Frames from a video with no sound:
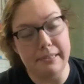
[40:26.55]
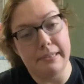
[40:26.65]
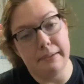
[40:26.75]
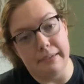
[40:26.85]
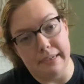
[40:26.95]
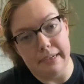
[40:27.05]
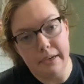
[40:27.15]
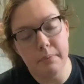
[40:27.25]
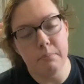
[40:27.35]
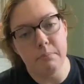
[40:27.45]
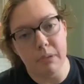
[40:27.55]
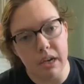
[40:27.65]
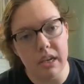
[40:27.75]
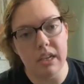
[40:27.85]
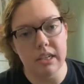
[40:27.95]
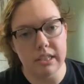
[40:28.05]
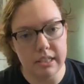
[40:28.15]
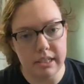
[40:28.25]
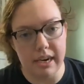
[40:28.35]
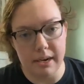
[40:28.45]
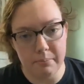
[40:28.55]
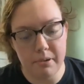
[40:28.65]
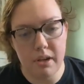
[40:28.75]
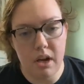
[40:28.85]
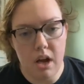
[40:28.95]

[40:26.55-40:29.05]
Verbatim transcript: It's still ink, but it is a stamp.